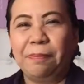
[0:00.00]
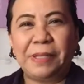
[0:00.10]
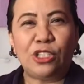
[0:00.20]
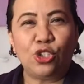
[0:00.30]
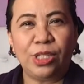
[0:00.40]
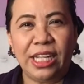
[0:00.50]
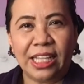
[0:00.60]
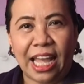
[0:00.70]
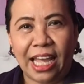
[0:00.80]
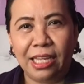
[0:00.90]
But shouldn't
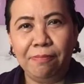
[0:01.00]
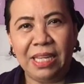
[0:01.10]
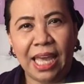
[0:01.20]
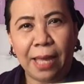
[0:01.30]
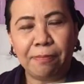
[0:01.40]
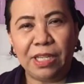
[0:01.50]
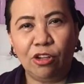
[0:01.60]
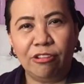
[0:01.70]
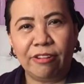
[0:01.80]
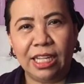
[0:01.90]
I be happy
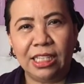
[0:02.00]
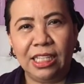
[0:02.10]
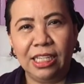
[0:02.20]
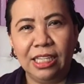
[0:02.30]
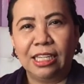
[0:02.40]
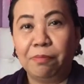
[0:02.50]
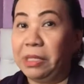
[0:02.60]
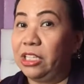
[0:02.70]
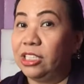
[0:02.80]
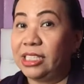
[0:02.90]
already?
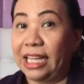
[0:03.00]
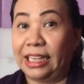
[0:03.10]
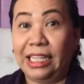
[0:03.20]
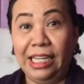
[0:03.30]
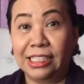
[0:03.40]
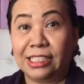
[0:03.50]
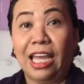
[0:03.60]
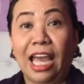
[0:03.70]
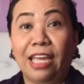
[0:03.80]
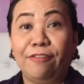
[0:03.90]
Because at least
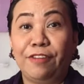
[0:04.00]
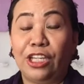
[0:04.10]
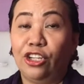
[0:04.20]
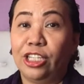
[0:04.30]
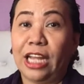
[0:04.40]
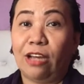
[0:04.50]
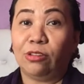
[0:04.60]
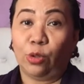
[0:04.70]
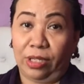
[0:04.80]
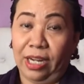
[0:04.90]
I figured out
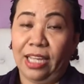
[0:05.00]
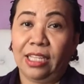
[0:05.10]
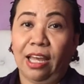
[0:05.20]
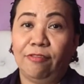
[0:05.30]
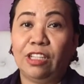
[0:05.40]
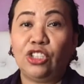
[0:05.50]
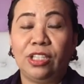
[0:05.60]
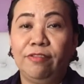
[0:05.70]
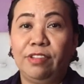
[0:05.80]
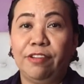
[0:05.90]
or I've
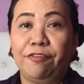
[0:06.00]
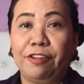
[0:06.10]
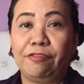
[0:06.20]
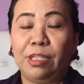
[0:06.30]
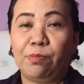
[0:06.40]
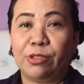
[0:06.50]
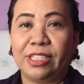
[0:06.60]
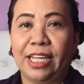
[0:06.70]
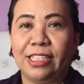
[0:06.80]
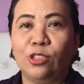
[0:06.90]
achieved
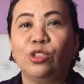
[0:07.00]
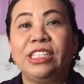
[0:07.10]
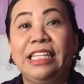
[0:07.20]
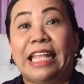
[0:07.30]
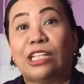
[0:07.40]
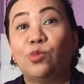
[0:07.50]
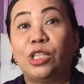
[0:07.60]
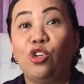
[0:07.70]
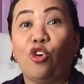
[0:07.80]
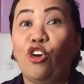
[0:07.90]
50%. So see, that's what
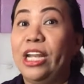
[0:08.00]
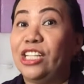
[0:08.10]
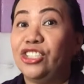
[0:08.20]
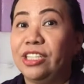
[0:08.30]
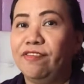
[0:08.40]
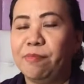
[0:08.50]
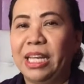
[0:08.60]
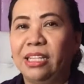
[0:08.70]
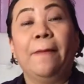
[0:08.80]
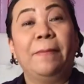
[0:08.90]
you call
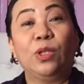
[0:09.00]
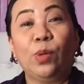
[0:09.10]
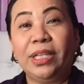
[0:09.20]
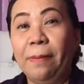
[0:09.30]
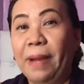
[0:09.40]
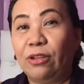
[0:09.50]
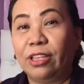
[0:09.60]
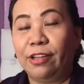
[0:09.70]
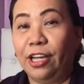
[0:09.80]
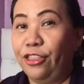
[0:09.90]
achievement. But what about
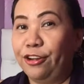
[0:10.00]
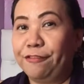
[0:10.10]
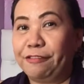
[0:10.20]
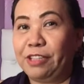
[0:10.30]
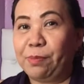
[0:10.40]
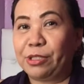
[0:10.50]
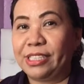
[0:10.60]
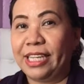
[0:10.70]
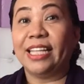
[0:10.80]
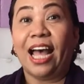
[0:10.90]
the other
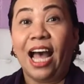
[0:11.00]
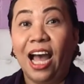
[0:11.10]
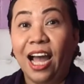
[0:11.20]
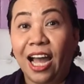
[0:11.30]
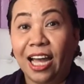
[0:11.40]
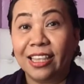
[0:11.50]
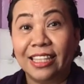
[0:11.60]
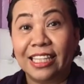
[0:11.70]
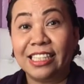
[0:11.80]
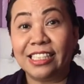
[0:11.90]
50%? Ah,
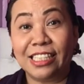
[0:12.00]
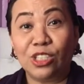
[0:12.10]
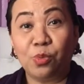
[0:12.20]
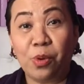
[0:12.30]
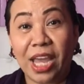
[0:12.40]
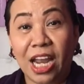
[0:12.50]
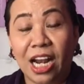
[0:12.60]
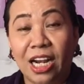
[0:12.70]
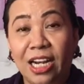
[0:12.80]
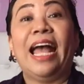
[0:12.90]
this is
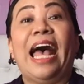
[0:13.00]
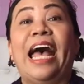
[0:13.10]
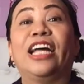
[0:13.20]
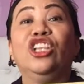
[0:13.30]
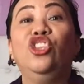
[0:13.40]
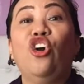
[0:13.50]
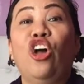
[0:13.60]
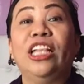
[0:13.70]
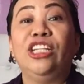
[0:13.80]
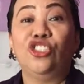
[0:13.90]
where
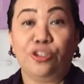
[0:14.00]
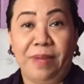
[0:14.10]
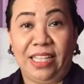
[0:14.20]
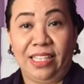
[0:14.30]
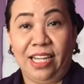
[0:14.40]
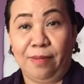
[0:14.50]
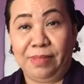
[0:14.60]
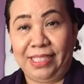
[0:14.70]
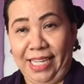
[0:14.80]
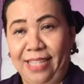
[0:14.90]
acknowledgement
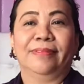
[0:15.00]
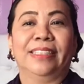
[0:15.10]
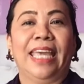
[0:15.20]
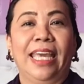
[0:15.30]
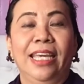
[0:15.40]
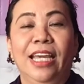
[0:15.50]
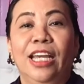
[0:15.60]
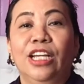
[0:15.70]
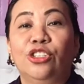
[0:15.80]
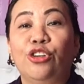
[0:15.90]
comes in. Okay,
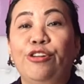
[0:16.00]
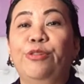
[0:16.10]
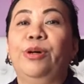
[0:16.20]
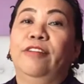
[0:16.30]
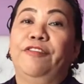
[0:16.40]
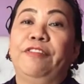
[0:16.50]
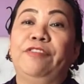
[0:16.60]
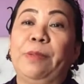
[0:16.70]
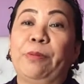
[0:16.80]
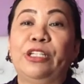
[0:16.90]
so
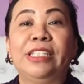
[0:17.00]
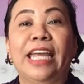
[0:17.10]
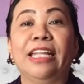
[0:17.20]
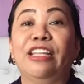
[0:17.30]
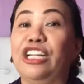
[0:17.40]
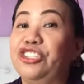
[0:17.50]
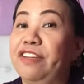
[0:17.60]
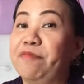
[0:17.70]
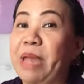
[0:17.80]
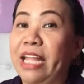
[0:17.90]
50%
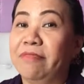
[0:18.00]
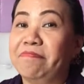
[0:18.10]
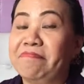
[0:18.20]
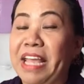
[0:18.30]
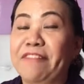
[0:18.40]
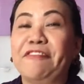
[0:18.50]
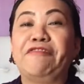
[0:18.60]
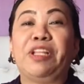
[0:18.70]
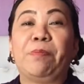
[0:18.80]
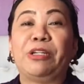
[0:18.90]
achievement and
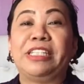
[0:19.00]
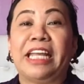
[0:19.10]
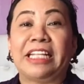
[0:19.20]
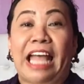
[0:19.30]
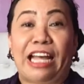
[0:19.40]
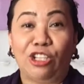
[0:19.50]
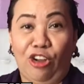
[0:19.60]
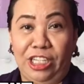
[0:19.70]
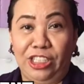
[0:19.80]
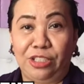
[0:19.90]
50%
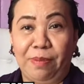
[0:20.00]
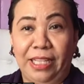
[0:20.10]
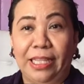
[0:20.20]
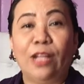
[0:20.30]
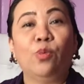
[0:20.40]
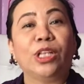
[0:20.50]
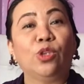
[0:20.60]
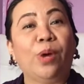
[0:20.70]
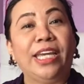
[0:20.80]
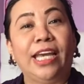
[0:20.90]
acknowledgement. And what do
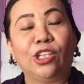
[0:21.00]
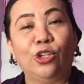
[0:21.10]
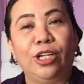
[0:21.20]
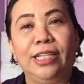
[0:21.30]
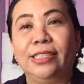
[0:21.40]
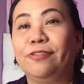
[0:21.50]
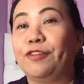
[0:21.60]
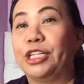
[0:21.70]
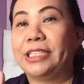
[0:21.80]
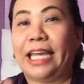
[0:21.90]
I acknowledge?
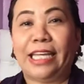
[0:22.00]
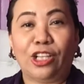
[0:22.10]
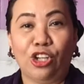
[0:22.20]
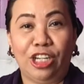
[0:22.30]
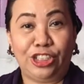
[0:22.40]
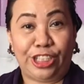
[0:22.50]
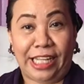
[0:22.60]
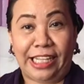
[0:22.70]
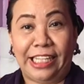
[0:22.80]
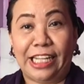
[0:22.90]
First, I acknowledge that I
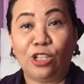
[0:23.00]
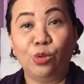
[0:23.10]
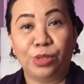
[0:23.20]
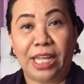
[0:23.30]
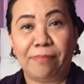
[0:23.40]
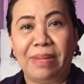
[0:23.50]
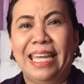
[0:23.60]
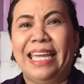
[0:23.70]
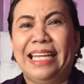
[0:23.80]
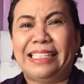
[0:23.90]
didn't do them.
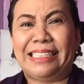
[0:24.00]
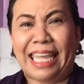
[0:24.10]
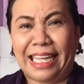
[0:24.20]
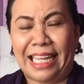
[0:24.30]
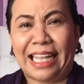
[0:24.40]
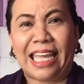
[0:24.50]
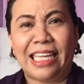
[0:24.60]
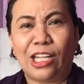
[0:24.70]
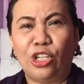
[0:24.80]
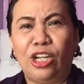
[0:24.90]
Second, I
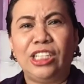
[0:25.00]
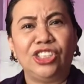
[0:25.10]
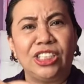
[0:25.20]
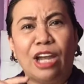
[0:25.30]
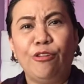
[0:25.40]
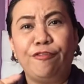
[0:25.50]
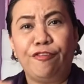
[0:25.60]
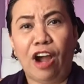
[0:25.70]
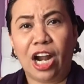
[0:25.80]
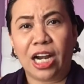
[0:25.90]
acknowledge how
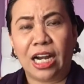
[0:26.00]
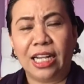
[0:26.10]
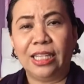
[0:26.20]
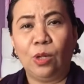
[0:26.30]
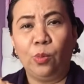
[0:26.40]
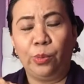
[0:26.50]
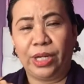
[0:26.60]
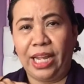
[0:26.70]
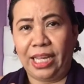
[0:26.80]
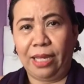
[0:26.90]
far
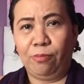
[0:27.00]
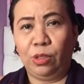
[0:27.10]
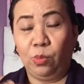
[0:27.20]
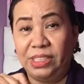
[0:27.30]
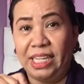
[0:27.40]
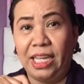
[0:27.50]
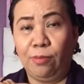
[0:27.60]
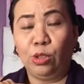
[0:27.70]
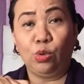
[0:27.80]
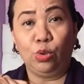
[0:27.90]
was I
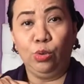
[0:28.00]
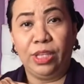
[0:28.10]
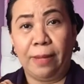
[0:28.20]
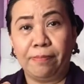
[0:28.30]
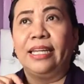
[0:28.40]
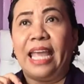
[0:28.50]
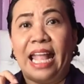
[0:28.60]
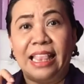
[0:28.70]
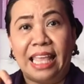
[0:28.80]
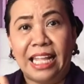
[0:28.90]
able to do them.
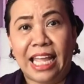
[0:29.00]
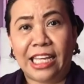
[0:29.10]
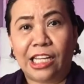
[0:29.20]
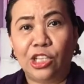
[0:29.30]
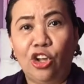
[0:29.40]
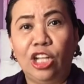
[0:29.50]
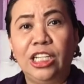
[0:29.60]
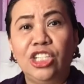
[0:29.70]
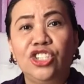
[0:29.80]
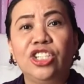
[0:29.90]
And then I
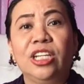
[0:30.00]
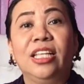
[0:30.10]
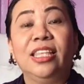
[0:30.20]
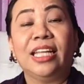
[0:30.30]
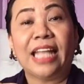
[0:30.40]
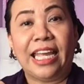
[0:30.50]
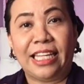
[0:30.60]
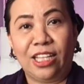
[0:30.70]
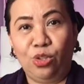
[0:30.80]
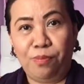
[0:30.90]
acknowledge that I
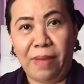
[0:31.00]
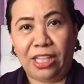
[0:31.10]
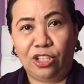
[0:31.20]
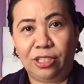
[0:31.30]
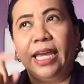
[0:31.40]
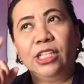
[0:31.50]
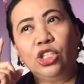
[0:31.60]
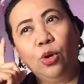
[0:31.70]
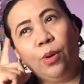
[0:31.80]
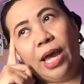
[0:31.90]
can do better. And
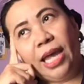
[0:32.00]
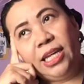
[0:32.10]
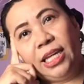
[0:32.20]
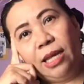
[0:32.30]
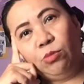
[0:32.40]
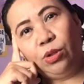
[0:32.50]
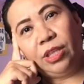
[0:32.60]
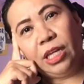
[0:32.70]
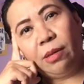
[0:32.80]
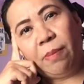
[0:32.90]
so I came to
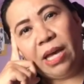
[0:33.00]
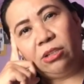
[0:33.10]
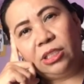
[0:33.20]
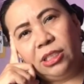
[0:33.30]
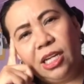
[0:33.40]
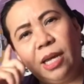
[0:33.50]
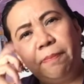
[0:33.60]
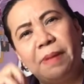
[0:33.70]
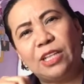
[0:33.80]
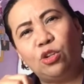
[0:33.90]
think about a
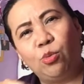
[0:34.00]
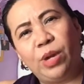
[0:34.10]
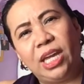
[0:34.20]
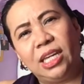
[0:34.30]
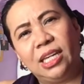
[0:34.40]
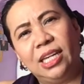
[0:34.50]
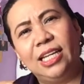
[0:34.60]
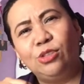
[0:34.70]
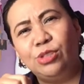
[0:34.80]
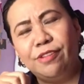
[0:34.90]
better way,
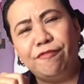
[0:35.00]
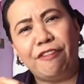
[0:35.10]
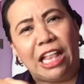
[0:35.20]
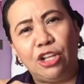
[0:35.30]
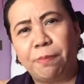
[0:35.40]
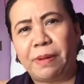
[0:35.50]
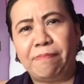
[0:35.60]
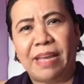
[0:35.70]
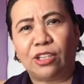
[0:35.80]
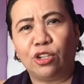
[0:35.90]
to develop a
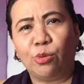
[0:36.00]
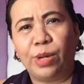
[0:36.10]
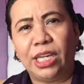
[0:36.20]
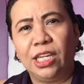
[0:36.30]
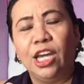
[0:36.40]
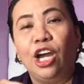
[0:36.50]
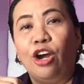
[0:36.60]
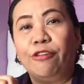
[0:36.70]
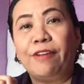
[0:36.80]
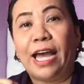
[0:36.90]
better way
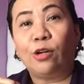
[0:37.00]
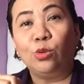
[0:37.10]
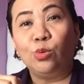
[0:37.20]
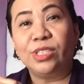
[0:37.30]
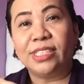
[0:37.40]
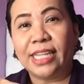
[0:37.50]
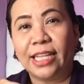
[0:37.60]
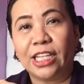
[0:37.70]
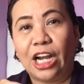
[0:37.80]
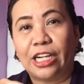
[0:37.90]
of how to
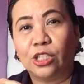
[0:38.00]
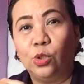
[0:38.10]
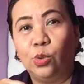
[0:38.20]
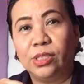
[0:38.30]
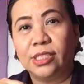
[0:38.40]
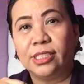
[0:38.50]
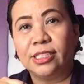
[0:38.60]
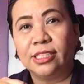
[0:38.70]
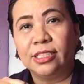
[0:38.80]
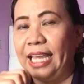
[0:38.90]
set our goals.